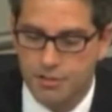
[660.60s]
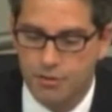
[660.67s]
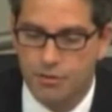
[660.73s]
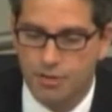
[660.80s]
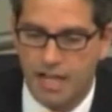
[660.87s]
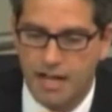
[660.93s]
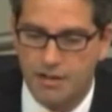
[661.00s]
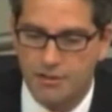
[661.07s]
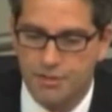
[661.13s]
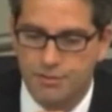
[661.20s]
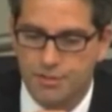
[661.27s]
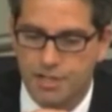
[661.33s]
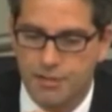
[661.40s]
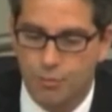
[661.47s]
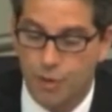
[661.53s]
to the whole
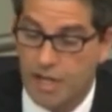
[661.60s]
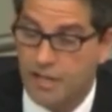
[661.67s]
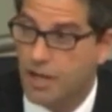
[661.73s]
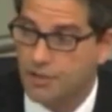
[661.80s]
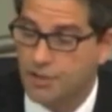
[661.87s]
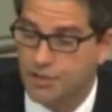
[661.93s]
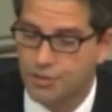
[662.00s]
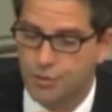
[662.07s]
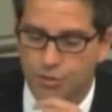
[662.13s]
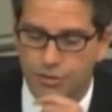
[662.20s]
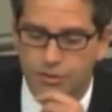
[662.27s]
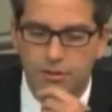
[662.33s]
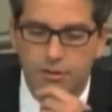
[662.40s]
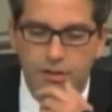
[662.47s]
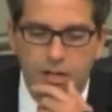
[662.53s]
council that went on the
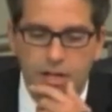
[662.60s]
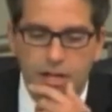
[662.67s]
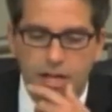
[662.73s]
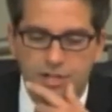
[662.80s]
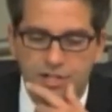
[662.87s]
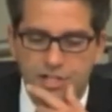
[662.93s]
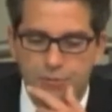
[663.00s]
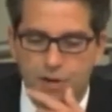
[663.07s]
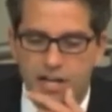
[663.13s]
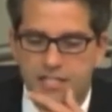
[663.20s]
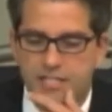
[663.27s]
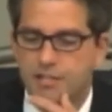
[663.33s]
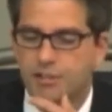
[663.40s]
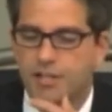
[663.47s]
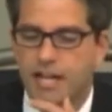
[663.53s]
tour. And she
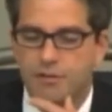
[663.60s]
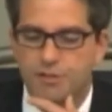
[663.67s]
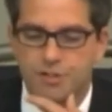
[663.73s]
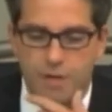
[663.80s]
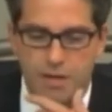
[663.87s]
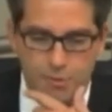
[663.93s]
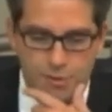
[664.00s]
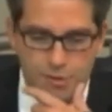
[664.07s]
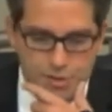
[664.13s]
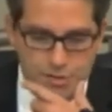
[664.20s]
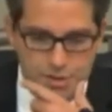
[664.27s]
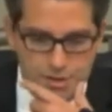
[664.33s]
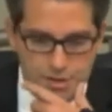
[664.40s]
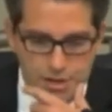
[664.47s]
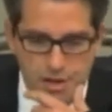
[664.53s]
writes, "Dear council
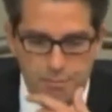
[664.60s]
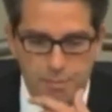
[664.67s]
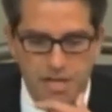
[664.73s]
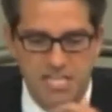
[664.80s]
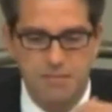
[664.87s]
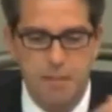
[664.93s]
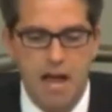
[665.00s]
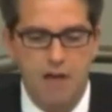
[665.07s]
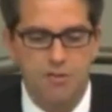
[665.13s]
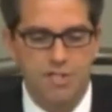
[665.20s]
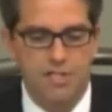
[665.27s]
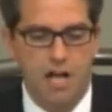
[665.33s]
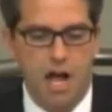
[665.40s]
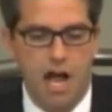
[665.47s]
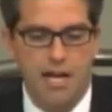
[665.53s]
members, my
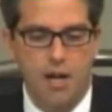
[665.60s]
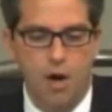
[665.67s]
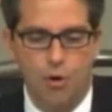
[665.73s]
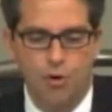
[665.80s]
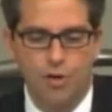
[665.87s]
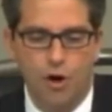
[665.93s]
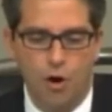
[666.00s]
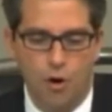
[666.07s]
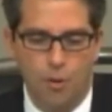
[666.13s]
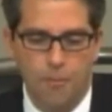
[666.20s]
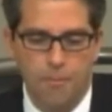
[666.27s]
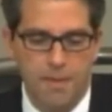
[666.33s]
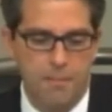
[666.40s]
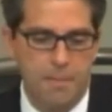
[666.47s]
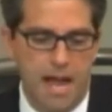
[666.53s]
spouse and I own a
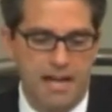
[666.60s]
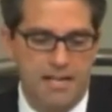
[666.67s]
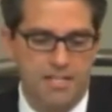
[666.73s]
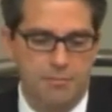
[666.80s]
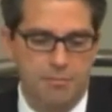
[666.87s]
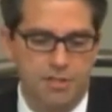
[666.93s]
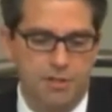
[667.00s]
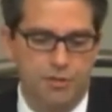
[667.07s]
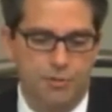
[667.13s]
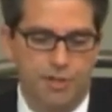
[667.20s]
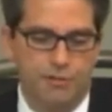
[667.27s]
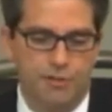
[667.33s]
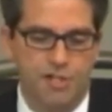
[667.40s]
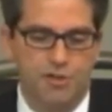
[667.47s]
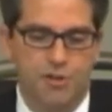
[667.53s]
home that backs up to the
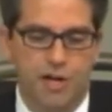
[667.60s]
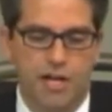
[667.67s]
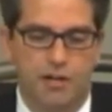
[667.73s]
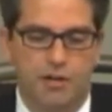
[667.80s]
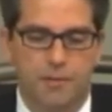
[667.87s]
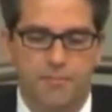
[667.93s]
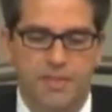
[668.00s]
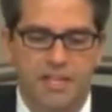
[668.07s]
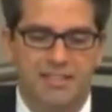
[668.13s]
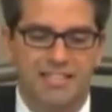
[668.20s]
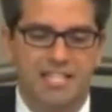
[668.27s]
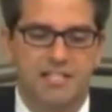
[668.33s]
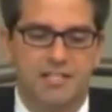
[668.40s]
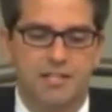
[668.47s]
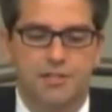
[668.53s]
Three Creeks Trail,
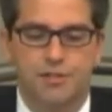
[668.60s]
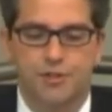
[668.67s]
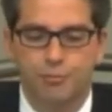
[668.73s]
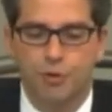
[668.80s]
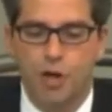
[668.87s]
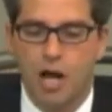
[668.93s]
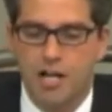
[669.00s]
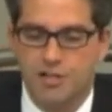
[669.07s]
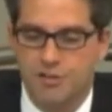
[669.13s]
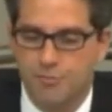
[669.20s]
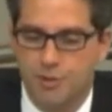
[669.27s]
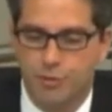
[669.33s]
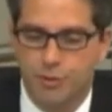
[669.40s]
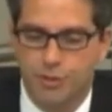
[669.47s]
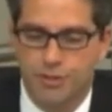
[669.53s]
less than 2 blocks
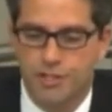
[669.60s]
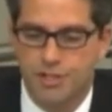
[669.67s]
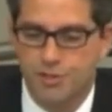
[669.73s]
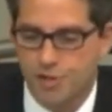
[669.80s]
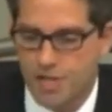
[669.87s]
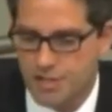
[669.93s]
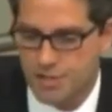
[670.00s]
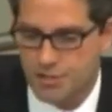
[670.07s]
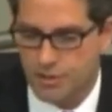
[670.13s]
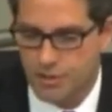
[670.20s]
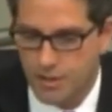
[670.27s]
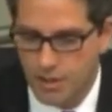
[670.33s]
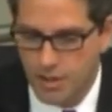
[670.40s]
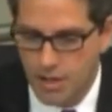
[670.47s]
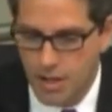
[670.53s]
from the Willow Glen Trestle.